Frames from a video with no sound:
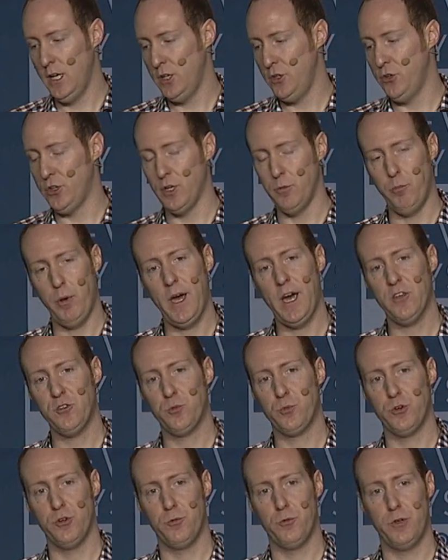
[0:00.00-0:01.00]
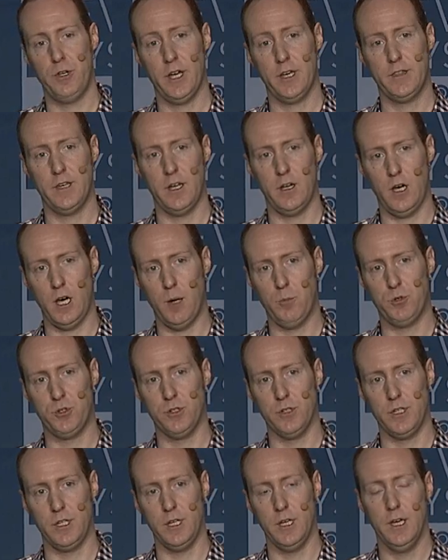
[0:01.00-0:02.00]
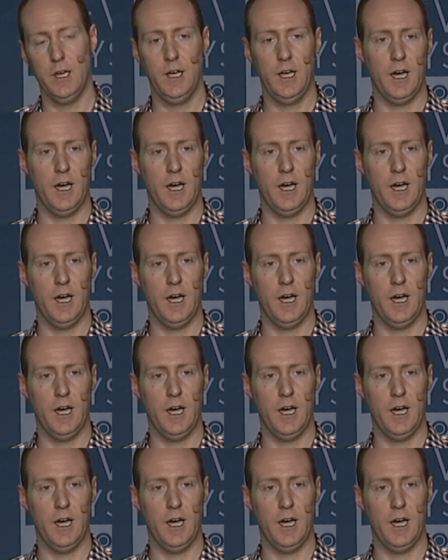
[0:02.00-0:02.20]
you can password protect that optionally,